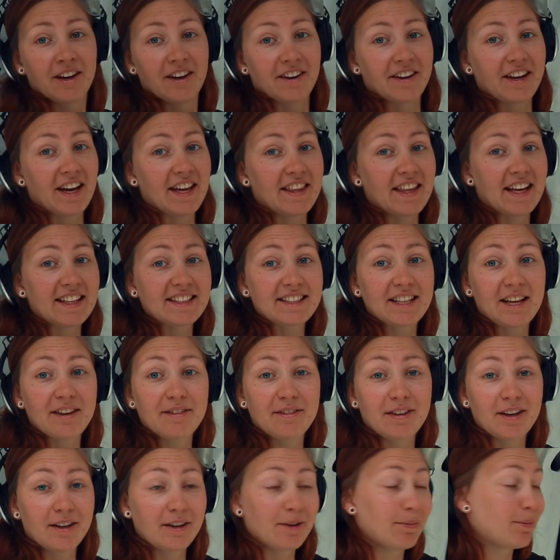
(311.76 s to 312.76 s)
Okay, that's
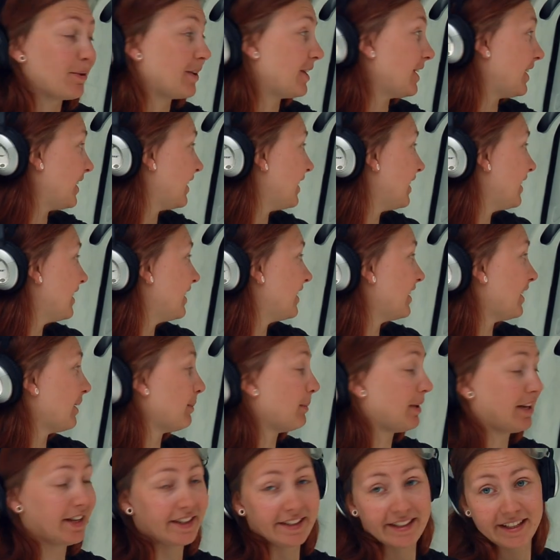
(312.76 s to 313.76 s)
not very pretty,
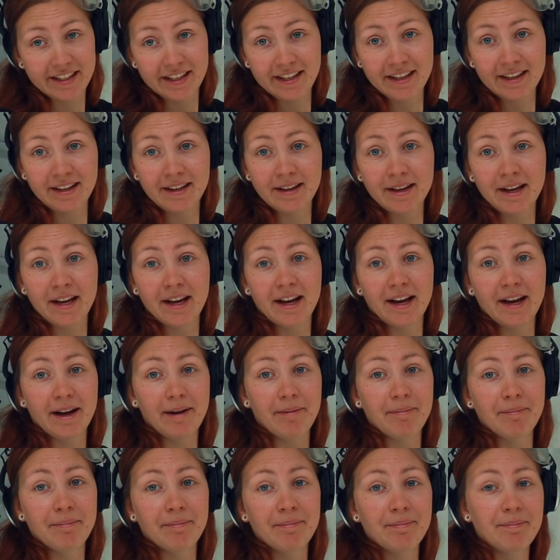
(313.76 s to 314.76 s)
admittedly,
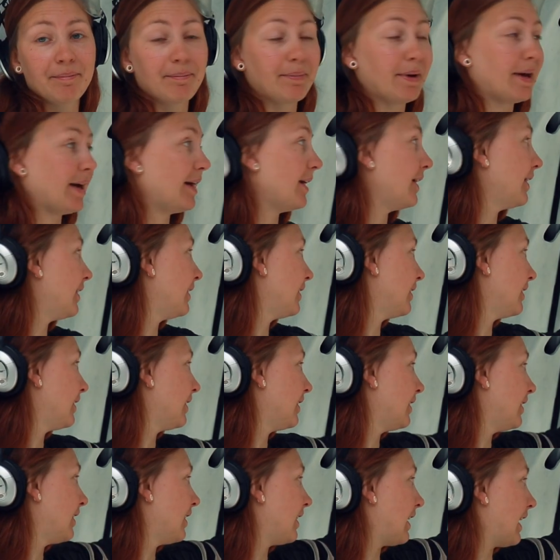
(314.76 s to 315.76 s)
but
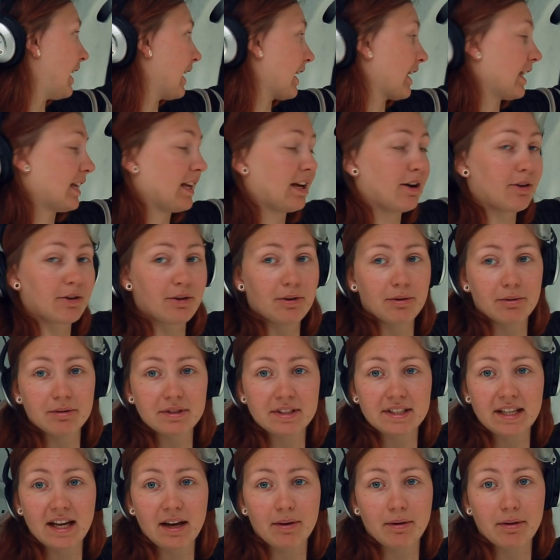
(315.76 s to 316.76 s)
I can now go
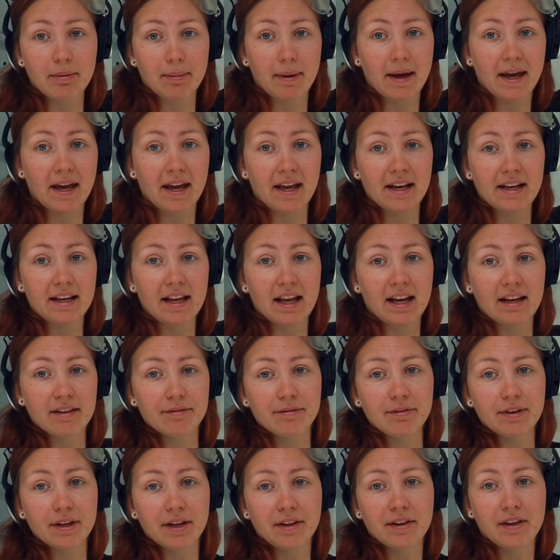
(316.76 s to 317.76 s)
inside with my hand
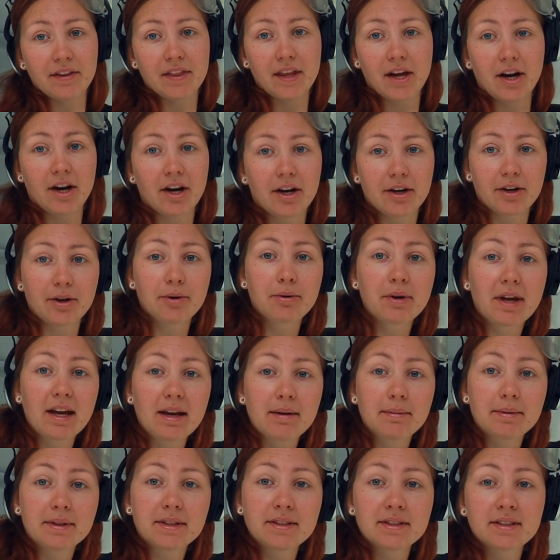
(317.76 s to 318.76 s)
and feel that there are no
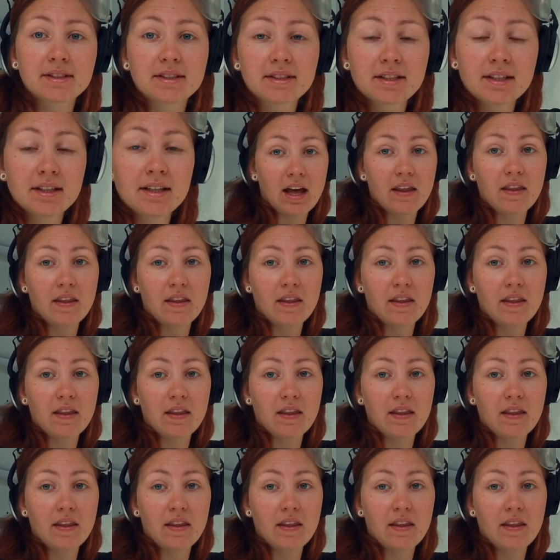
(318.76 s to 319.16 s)
cables.